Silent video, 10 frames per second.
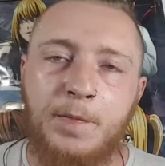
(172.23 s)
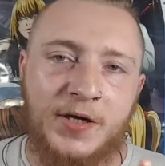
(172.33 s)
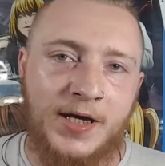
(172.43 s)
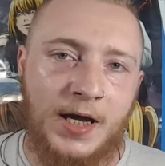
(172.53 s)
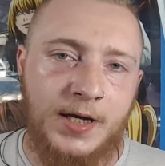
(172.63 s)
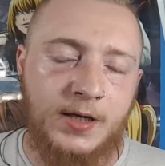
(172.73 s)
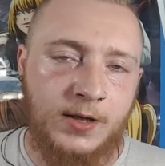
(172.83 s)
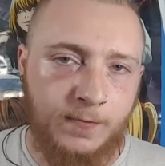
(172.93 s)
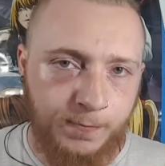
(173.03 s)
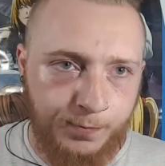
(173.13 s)

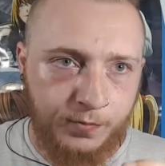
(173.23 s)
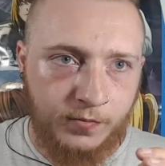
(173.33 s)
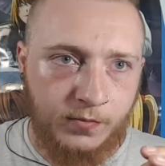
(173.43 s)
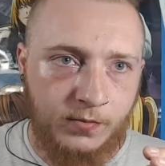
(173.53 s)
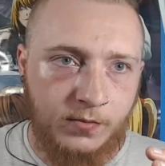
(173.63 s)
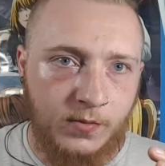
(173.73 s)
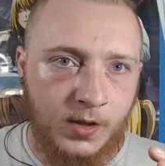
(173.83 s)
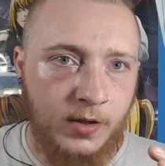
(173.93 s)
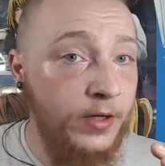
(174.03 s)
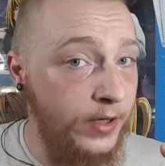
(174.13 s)
Metallics.
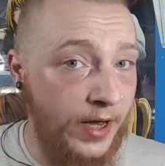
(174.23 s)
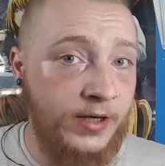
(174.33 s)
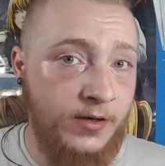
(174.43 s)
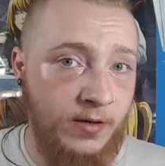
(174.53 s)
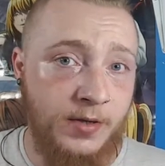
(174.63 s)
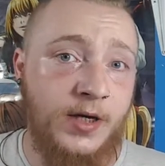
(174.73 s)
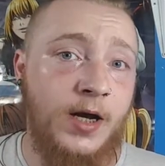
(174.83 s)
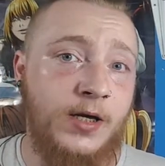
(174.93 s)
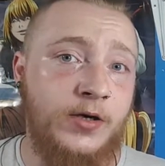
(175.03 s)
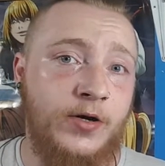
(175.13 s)
Yes, the
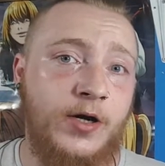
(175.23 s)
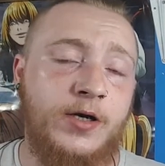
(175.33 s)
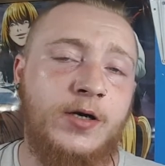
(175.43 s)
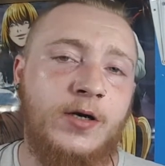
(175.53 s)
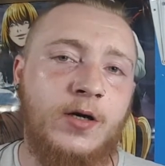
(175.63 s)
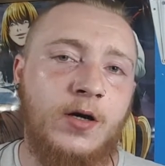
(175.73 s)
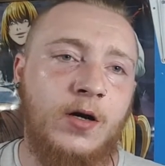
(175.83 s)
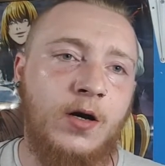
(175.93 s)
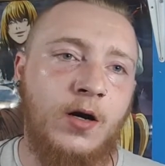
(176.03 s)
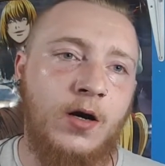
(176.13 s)
metallics are nice.
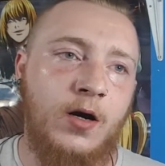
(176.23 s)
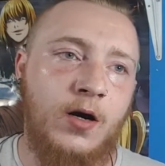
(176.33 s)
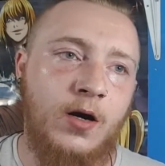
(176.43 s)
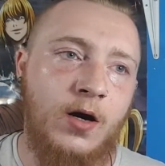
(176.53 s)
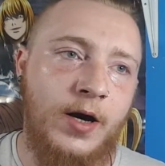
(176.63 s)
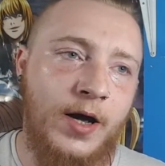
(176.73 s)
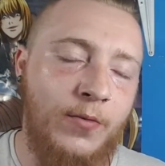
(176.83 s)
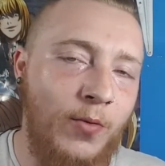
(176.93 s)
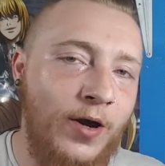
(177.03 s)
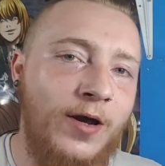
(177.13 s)
I
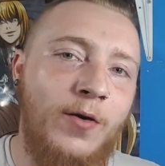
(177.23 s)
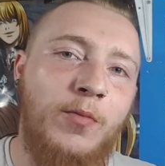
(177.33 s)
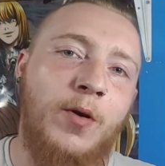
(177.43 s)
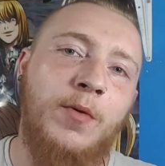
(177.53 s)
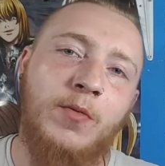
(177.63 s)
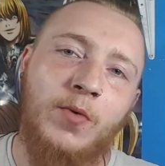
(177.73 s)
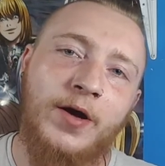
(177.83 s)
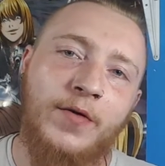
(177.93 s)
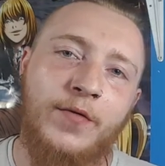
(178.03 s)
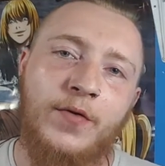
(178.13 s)
had one little problem
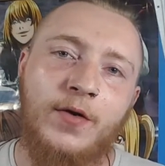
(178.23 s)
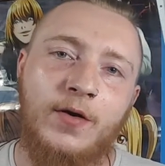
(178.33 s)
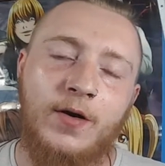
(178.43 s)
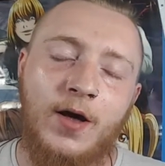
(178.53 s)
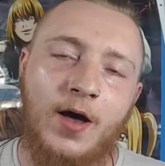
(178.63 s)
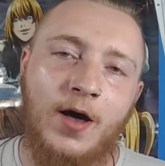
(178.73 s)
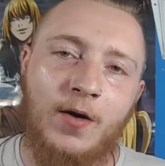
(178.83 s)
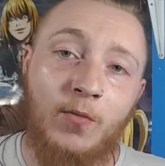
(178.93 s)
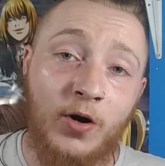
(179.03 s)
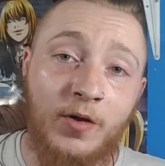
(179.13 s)
with
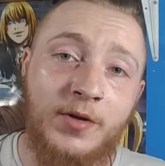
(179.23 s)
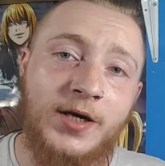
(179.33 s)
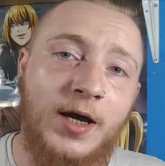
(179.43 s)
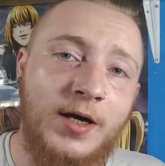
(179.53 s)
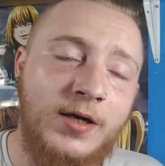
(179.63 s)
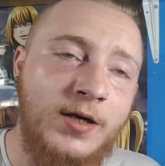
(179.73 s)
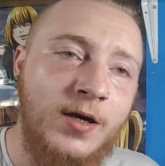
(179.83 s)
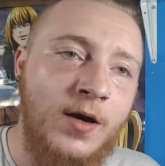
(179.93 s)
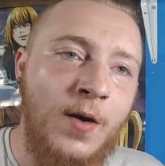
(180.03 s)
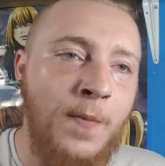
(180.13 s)
one of the metallics.
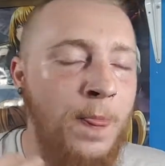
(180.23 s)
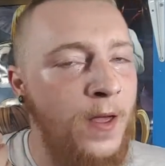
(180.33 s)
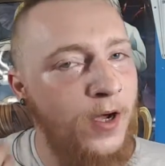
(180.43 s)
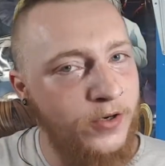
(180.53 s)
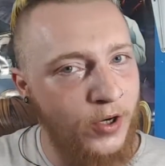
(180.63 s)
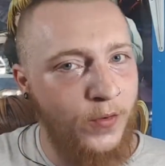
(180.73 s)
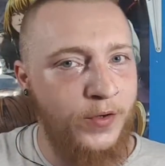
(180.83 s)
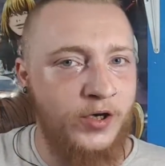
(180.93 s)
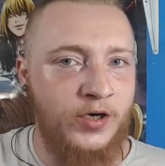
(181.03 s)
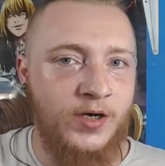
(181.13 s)
I don't know if
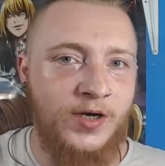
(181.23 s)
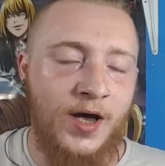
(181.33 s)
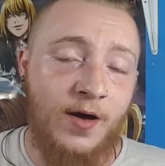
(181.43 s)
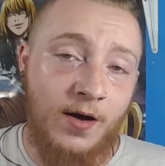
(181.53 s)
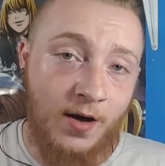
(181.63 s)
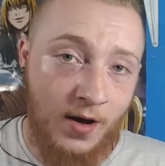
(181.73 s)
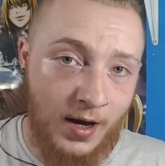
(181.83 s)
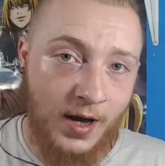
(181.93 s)
it's just the set I